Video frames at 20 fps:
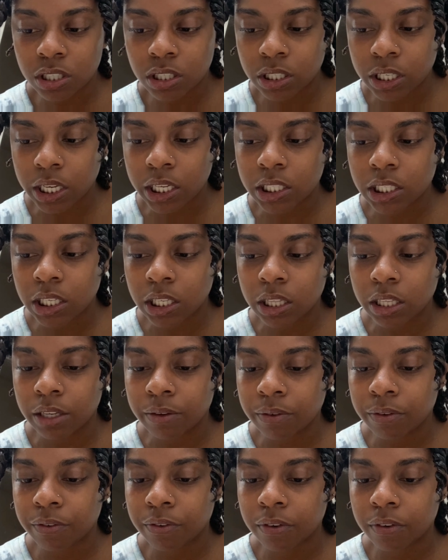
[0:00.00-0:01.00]
say to
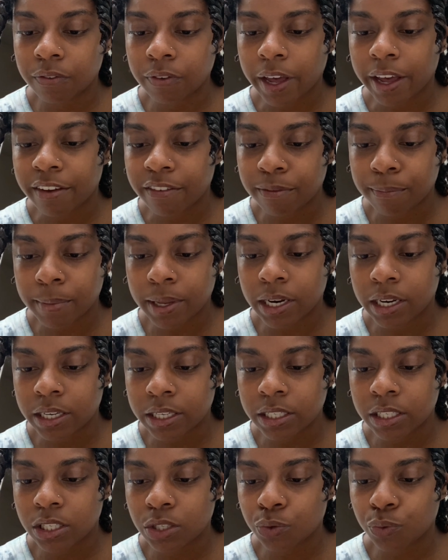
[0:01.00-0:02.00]
leave it for 5
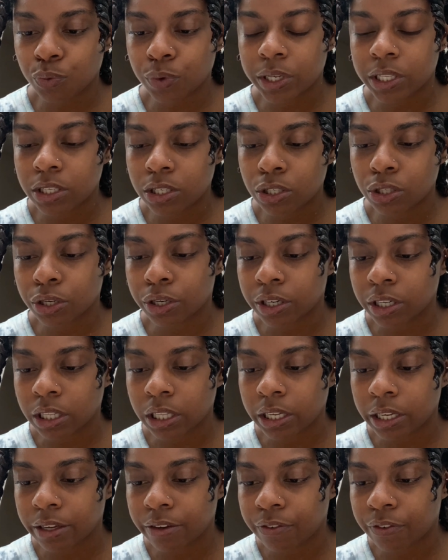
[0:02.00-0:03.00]
minutes, rinse
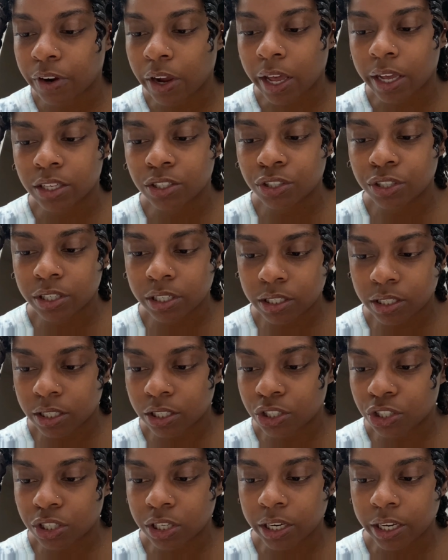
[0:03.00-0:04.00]
thoroughly. For extra
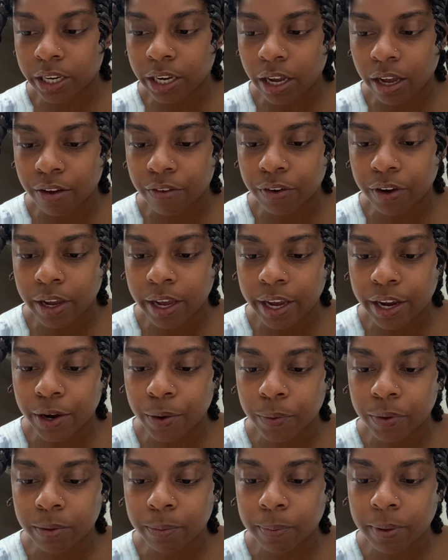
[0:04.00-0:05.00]
conditioning, cover hair
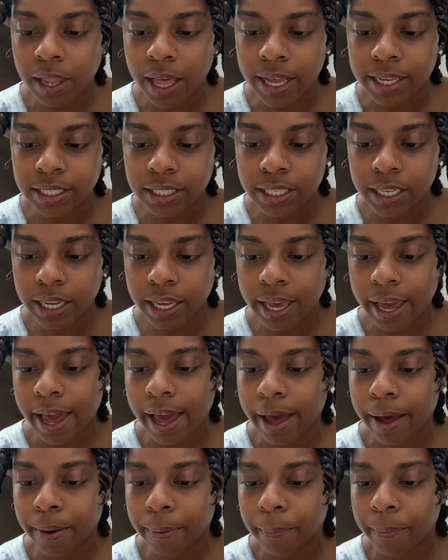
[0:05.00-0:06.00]
with plastic
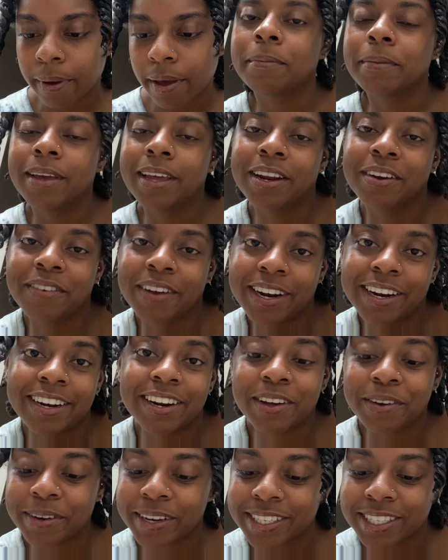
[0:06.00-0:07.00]
cap. I'm getting ready to
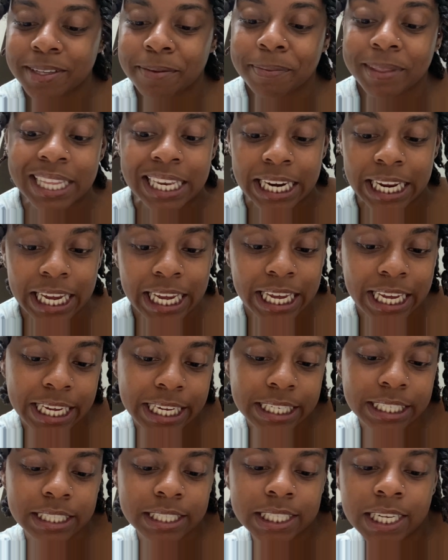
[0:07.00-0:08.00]
go get something to
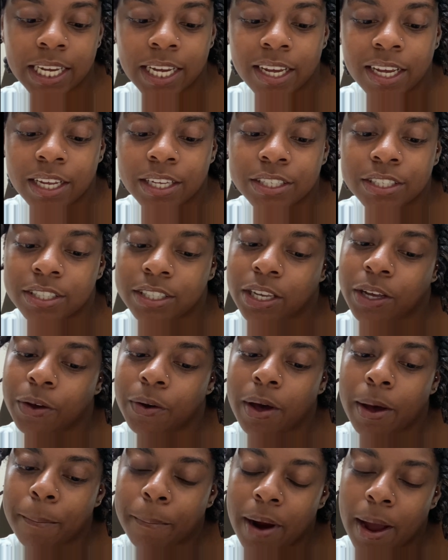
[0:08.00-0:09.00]
eat. So
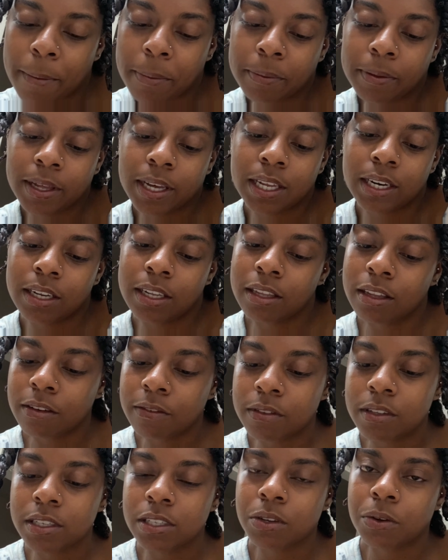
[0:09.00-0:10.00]
I'm probably gonna leave
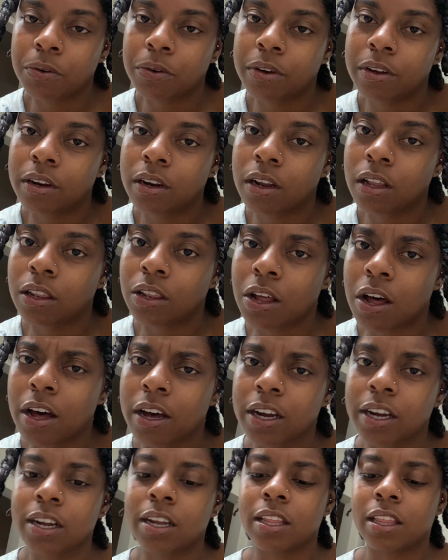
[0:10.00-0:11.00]
this on
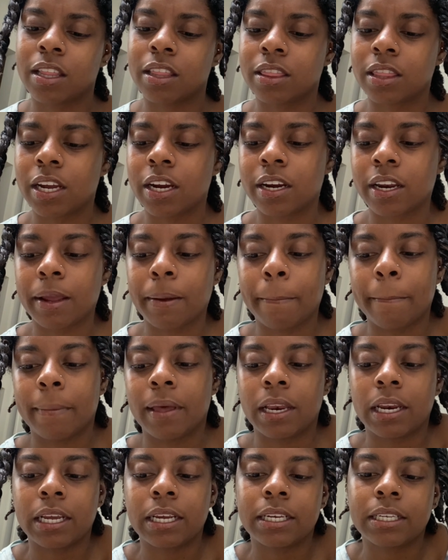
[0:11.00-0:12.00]
longer than 30
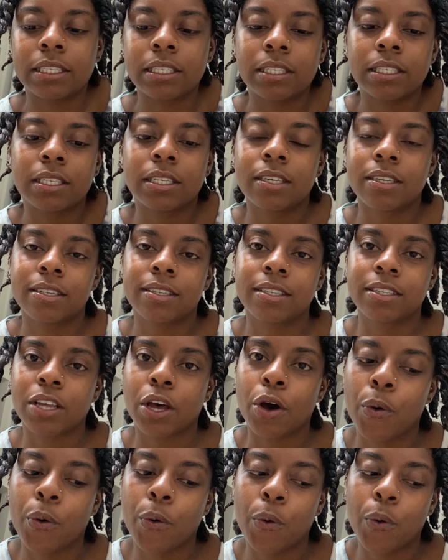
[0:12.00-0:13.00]
minutes.
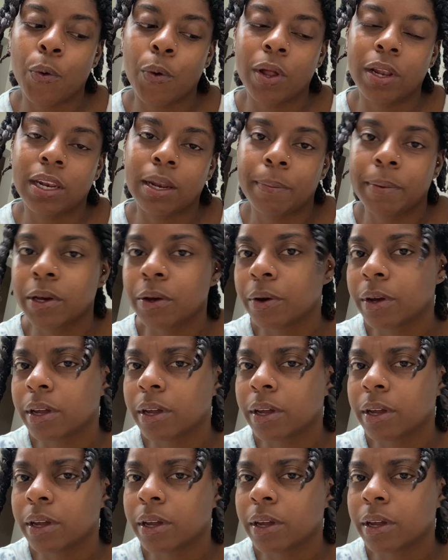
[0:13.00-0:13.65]
So let me go get a